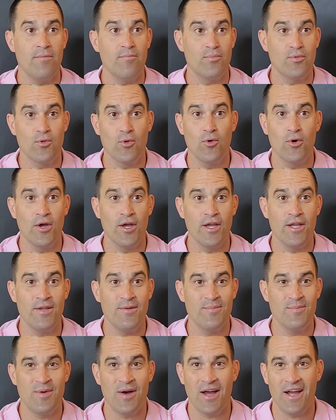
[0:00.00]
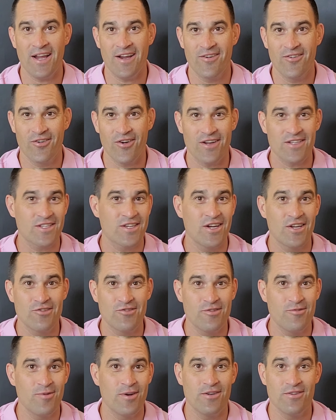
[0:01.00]
employed by
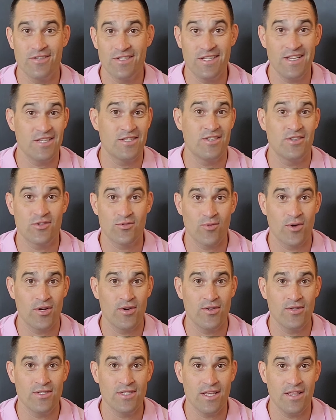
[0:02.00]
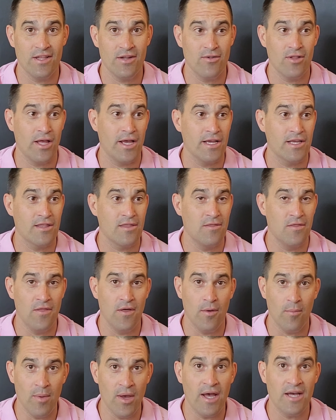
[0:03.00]
cross-country runners, distance runners, and they're like
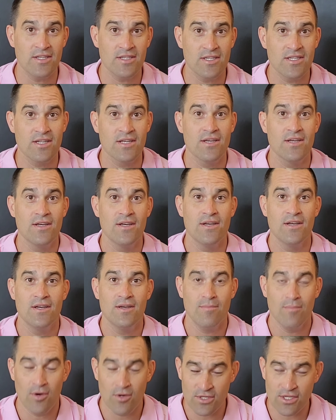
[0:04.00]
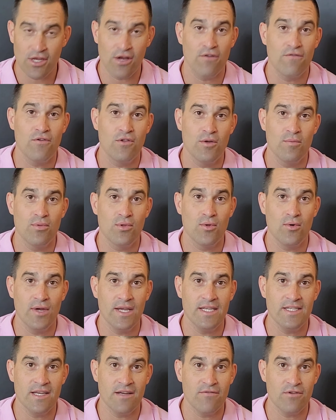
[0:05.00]
the best, most helpful
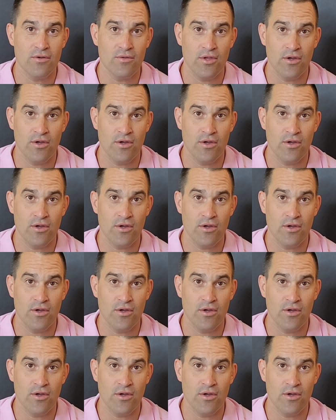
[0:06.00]
employees ever.